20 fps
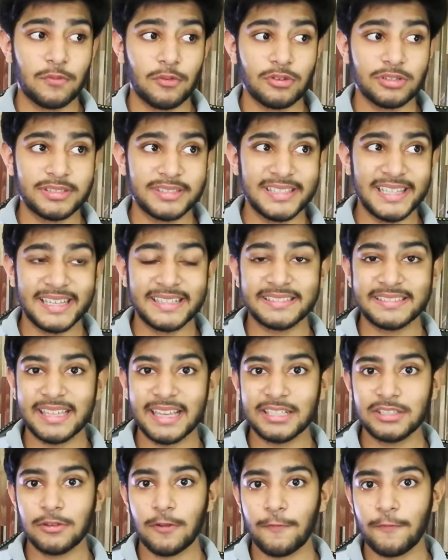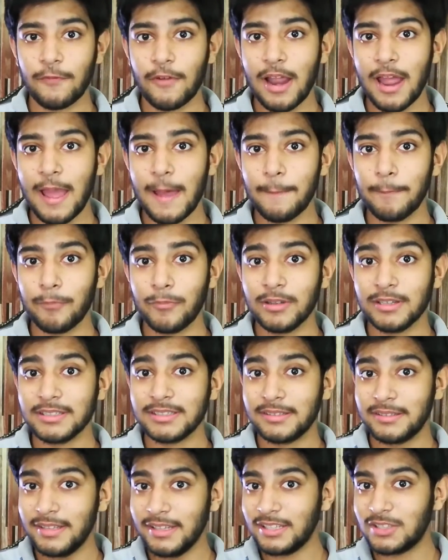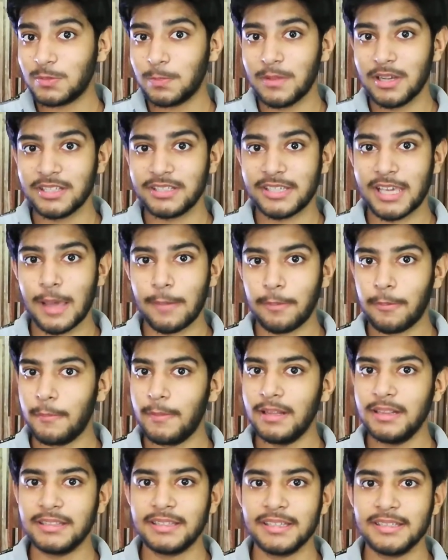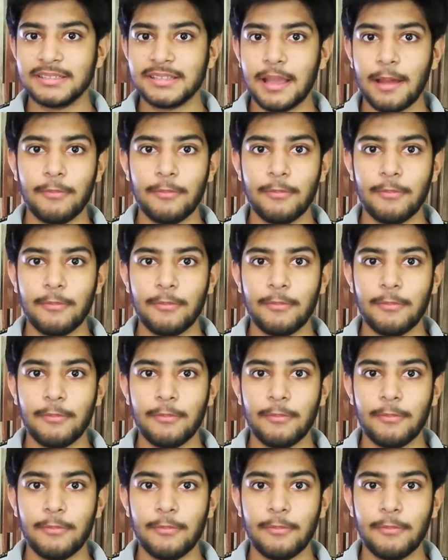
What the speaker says: for 6 gigs of RAM plus this much capabilities.